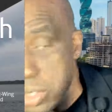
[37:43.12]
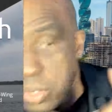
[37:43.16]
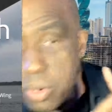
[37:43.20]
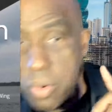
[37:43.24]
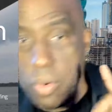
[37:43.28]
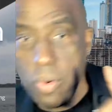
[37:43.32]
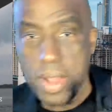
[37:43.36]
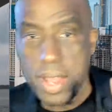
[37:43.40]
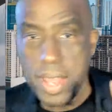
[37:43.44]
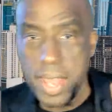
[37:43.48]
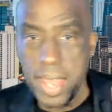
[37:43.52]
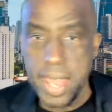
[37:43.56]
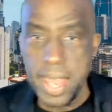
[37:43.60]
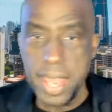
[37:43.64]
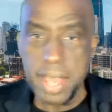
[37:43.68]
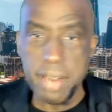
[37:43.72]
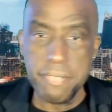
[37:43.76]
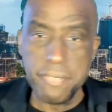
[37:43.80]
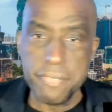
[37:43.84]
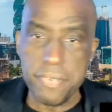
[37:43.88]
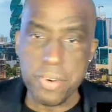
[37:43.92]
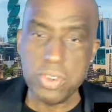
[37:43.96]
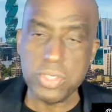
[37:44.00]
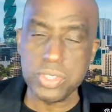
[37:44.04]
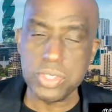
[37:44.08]
go ahead,
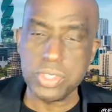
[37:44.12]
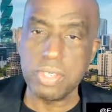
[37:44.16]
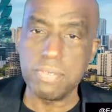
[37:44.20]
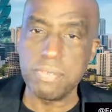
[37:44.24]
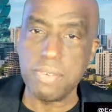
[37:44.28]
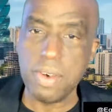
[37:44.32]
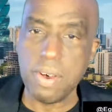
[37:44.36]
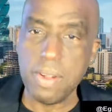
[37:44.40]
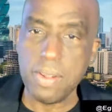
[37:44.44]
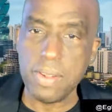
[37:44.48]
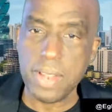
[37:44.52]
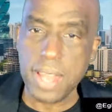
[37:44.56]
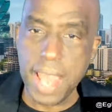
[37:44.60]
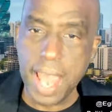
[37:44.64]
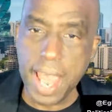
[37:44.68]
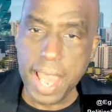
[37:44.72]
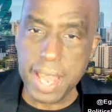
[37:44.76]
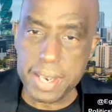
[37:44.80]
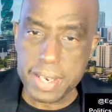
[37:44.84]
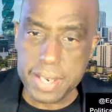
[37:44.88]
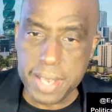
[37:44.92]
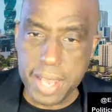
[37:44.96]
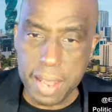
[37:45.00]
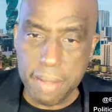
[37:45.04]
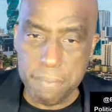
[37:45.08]
first of all,
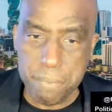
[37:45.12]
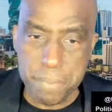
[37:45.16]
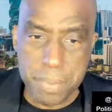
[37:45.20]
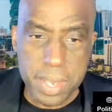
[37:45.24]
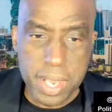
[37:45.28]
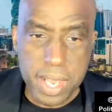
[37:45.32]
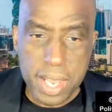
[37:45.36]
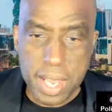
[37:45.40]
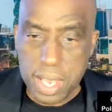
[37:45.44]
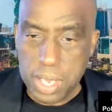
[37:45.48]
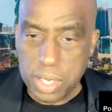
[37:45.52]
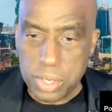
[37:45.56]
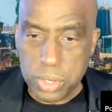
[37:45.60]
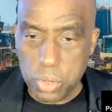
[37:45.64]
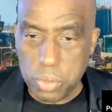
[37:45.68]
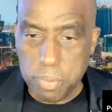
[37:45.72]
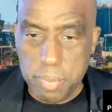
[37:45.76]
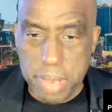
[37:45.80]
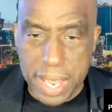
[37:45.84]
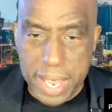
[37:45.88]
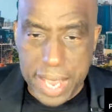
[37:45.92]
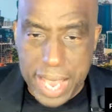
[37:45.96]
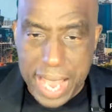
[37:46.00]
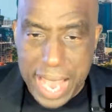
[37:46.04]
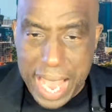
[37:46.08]
and do
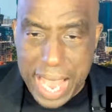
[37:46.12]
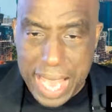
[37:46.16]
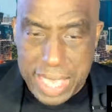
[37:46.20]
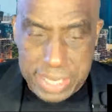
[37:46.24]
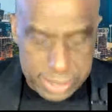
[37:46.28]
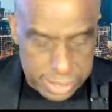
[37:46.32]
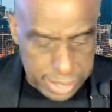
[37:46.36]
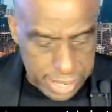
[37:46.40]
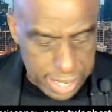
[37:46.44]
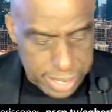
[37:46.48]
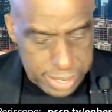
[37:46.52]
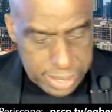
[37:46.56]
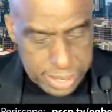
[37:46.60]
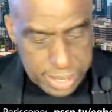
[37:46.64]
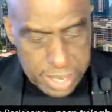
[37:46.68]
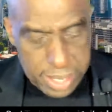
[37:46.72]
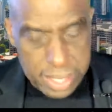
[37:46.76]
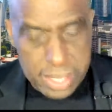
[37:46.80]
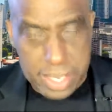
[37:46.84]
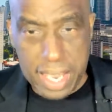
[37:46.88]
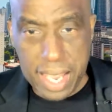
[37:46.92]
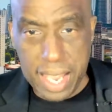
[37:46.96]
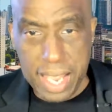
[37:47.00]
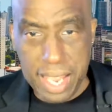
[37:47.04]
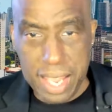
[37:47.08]
my ask. I
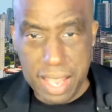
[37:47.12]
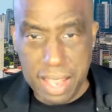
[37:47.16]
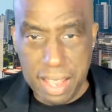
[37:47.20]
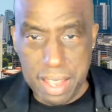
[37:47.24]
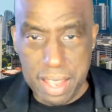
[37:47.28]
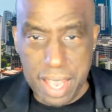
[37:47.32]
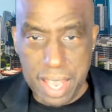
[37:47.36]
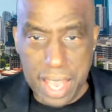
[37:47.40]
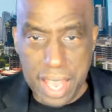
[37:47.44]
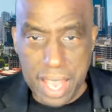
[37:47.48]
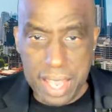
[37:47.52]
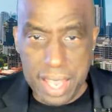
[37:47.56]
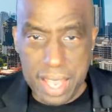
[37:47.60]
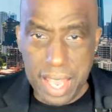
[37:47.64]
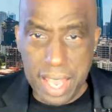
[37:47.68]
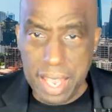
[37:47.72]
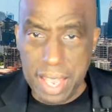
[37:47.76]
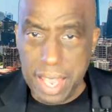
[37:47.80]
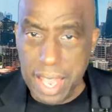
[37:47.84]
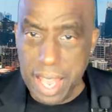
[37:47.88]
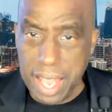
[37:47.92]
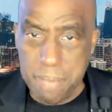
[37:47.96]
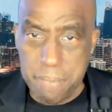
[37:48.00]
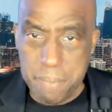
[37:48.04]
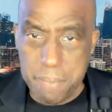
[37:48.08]
think
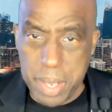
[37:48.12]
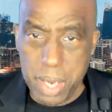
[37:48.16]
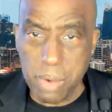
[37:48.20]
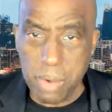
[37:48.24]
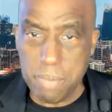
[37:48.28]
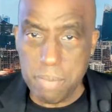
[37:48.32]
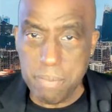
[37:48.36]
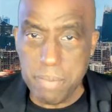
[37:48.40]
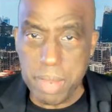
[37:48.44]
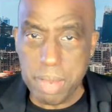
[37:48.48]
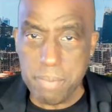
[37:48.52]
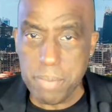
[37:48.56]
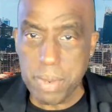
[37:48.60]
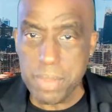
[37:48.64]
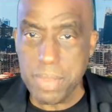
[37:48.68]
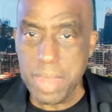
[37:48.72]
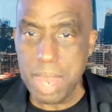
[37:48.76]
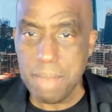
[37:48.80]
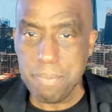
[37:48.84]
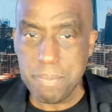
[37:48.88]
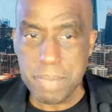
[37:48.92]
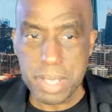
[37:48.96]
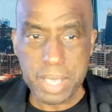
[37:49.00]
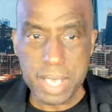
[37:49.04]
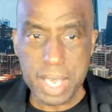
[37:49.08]
I better remember
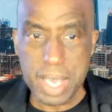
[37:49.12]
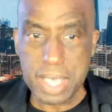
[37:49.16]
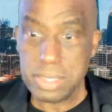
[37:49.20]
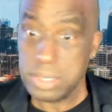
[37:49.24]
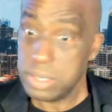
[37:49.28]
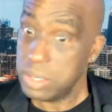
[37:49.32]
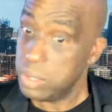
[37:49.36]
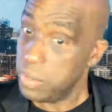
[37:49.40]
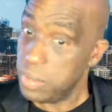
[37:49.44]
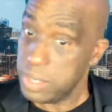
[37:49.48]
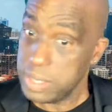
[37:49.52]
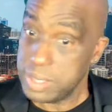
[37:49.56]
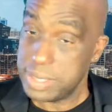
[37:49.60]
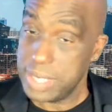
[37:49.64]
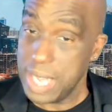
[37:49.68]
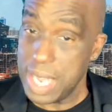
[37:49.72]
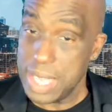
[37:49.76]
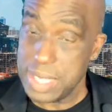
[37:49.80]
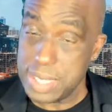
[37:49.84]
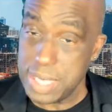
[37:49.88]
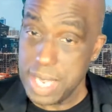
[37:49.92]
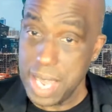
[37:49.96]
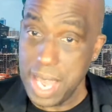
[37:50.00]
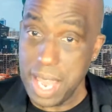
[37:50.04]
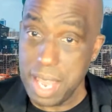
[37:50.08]
that, because, it's
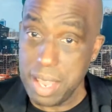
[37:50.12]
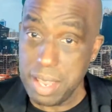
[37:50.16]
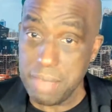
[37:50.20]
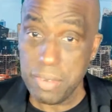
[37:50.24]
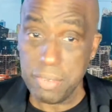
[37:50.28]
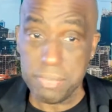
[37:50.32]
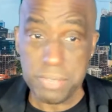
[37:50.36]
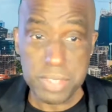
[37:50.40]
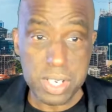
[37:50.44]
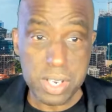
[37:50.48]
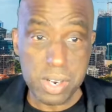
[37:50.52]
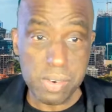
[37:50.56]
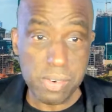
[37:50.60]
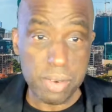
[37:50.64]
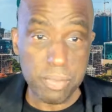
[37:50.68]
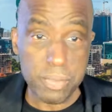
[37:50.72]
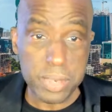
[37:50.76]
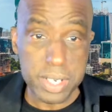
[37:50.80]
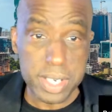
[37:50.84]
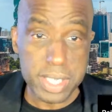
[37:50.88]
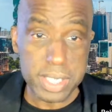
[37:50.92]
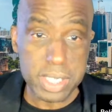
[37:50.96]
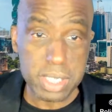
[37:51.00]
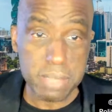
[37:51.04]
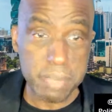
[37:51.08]
that time of the year and
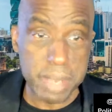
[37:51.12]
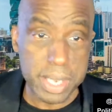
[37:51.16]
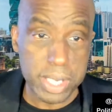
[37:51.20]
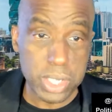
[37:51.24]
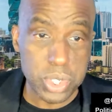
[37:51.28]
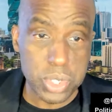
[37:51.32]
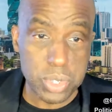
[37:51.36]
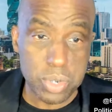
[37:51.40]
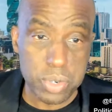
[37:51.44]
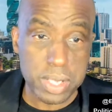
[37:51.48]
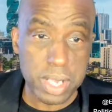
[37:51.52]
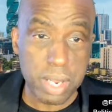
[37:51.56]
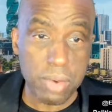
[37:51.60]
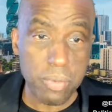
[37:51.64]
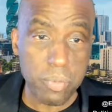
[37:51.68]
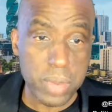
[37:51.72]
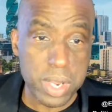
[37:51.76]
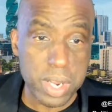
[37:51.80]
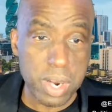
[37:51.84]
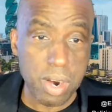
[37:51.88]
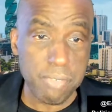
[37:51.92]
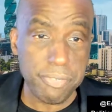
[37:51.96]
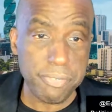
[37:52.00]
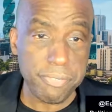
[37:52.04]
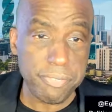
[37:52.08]
we need to make sure that
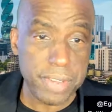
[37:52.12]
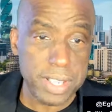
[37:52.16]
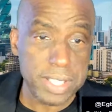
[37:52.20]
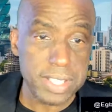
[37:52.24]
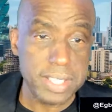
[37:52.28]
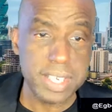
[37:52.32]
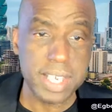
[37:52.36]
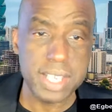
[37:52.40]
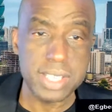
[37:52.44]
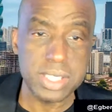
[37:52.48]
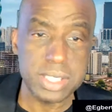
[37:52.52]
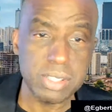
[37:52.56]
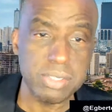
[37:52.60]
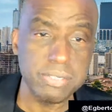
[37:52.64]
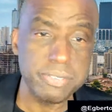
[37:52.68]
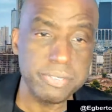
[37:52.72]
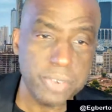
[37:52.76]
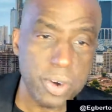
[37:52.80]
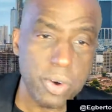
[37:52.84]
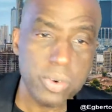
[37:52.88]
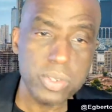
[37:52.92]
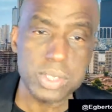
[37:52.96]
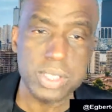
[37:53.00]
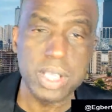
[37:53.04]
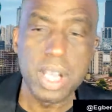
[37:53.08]
we are funded. So,
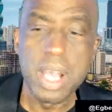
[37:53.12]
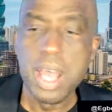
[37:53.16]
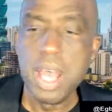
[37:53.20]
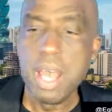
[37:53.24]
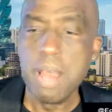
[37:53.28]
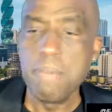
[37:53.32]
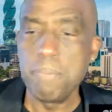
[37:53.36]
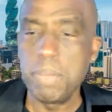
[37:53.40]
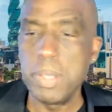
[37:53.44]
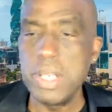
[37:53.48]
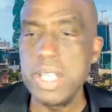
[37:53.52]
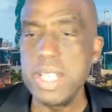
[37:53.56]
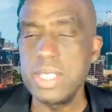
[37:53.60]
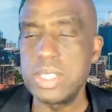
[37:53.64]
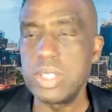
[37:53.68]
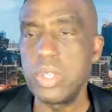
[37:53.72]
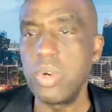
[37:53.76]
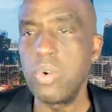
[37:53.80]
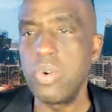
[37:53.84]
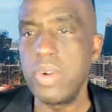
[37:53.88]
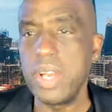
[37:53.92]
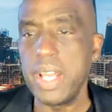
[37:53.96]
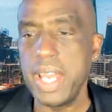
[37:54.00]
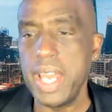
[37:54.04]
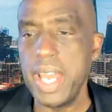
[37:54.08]
folks, please
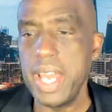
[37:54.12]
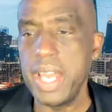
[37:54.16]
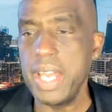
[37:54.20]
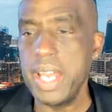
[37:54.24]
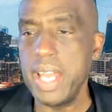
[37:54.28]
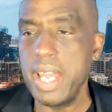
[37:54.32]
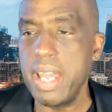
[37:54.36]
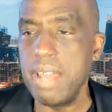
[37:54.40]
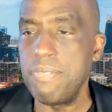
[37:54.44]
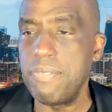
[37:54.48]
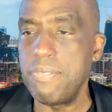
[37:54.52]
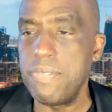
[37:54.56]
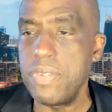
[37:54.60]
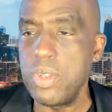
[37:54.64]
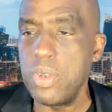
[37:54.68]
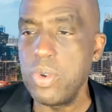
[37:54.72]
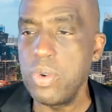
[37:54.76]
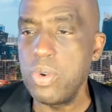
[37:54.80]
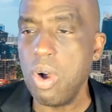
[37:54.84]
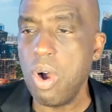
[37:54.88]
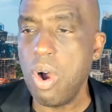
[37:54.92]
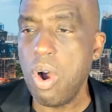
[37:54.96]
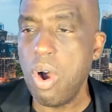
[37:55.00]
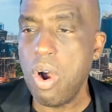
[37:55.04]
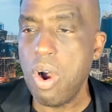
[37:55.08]
go ahead. If
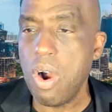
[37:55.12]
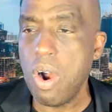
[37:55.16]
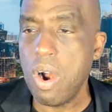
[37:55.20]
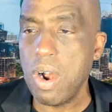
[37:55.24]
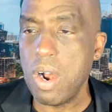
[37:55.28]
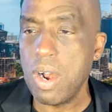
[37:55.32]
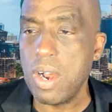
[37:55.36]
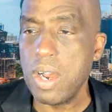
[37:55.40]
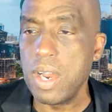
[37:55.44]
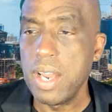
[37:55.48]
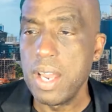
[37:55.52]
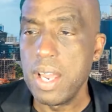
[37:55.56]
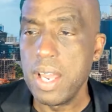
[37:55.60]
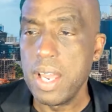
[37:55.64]
you are